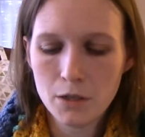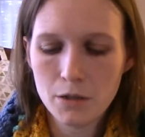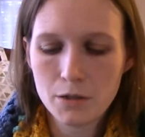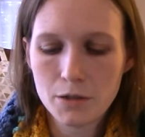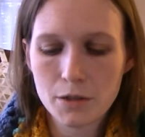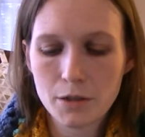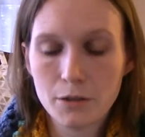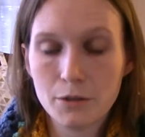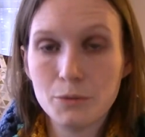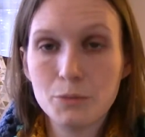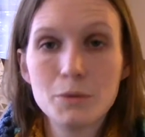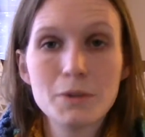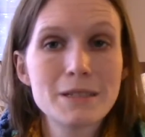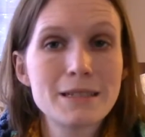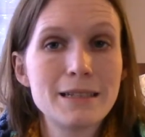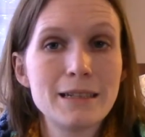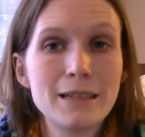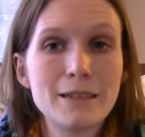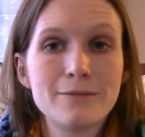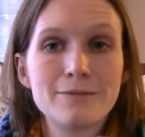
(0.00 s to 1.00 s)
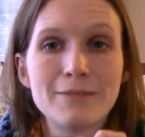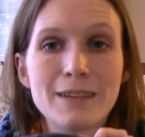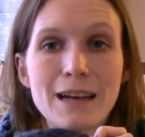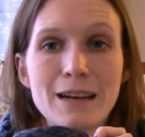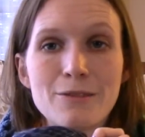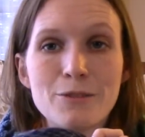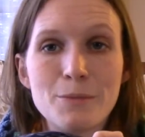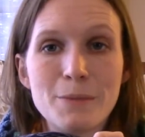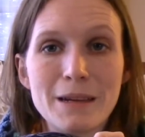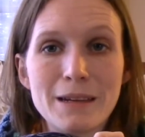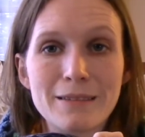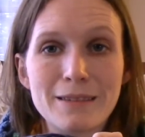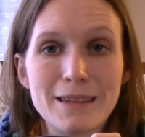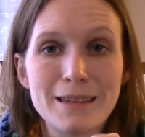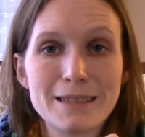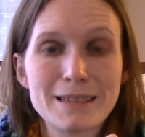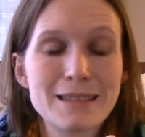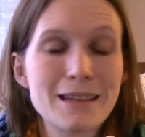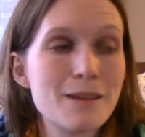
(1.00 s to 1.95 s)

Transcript: So we'll see. I will make this.